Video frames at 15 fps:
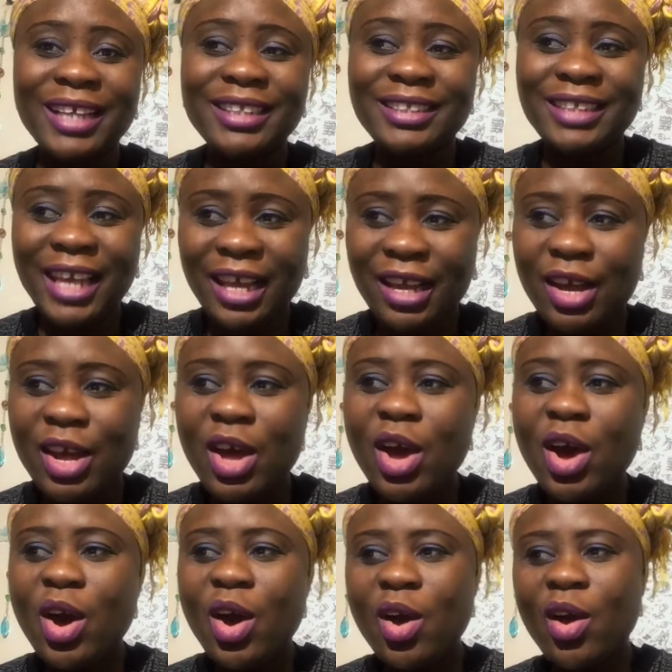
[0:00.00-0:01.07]
her take
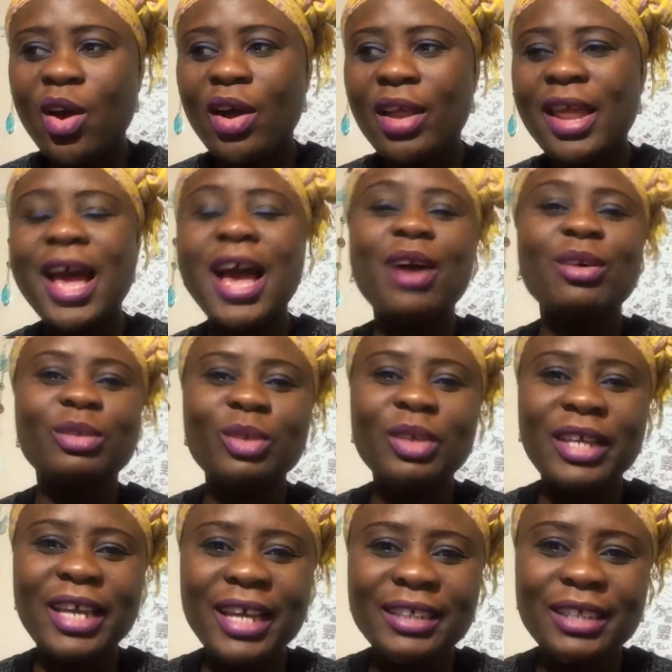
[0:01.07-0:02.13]
on how
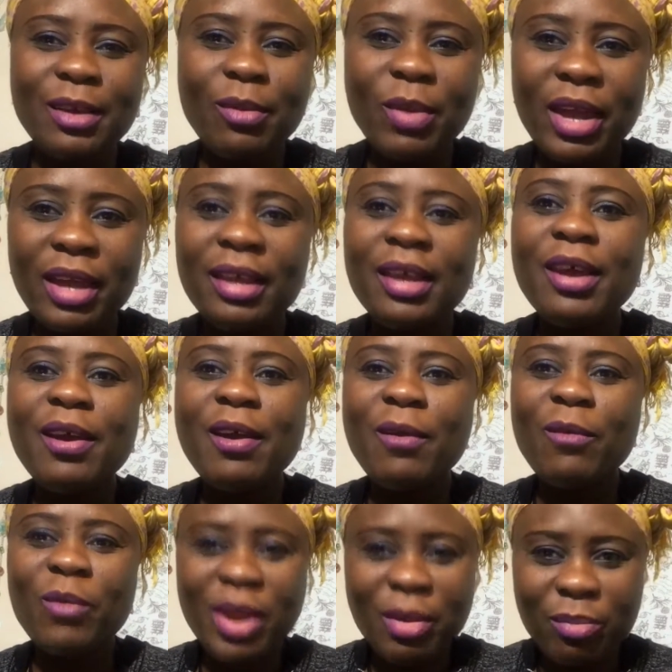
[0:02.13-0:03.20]
to get away
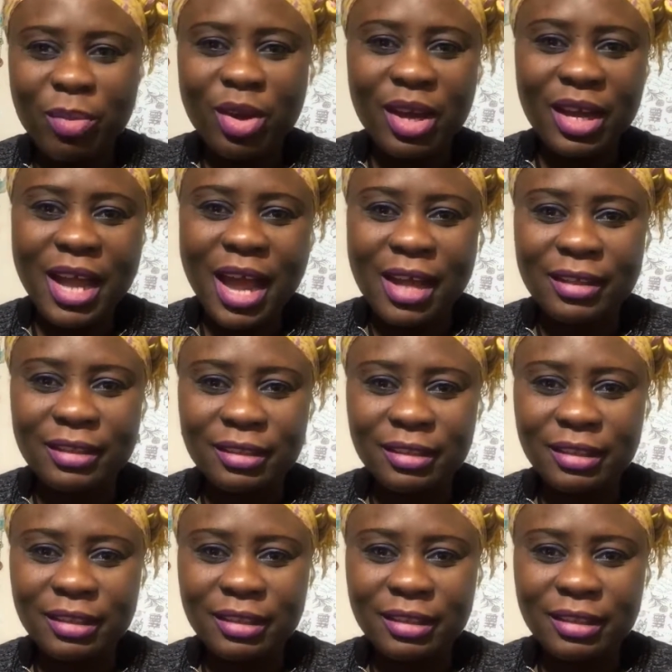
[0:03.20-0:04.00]
with blogger.